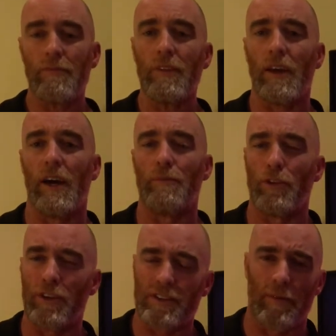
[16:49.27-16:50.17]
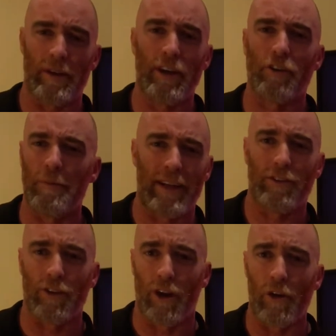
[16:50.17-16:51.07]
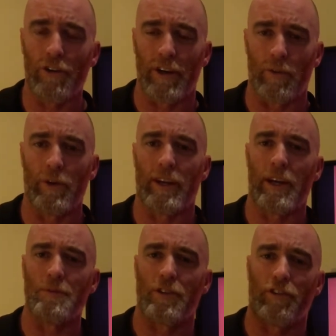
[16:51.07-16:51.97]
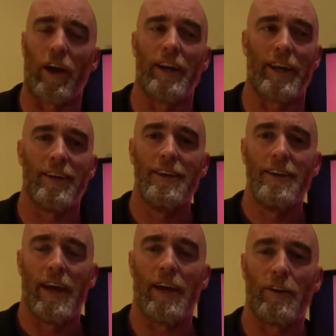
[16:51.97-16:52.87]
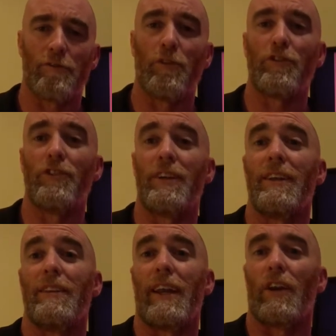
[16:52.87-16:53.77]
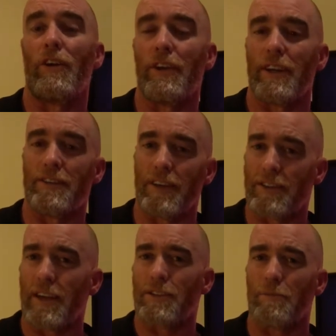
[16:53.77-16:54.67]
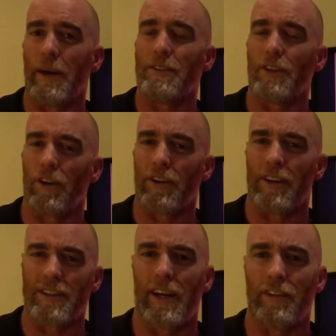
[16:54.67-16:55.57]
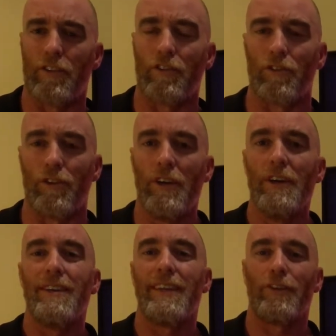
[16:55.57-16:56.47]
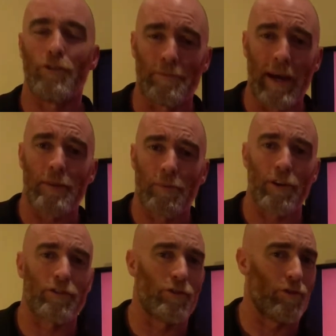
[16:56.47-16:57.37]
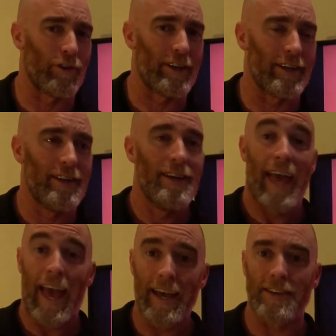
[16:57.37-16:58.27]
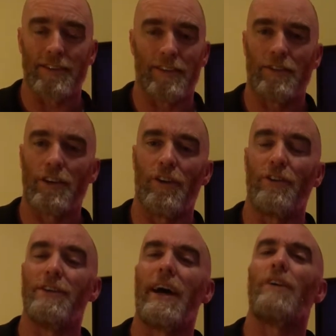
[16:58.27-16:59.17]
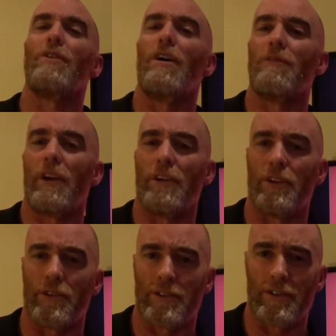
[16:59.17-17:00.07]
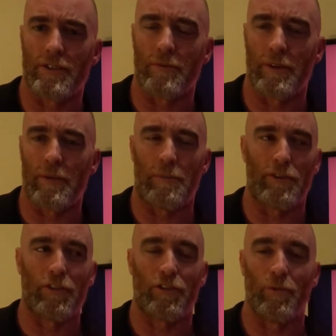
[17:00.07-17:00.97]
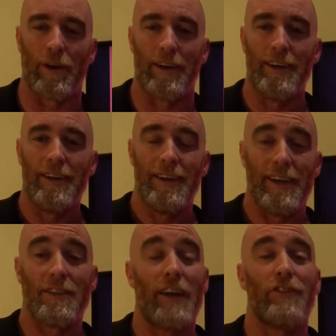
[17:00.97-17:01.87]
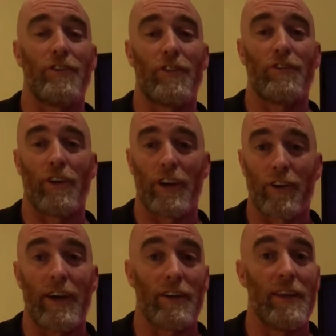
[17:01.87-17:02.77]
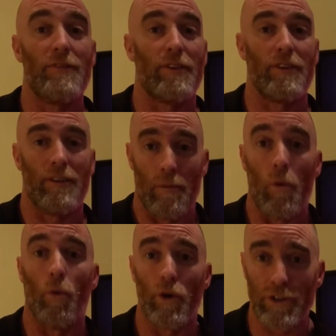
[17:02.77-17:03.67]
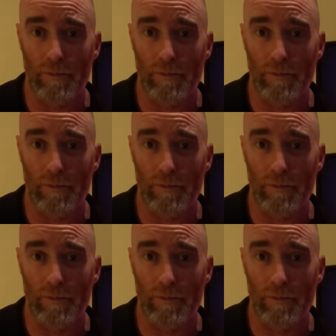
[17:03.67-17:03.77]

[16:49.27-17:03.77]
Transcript: You're doing some incremental loading when it comes to training, and unfortunately that loading is exacerbating a lot of the tight tissue that your bad posture already has. So now you're overloading your system in a position where it's actually just going to create even worse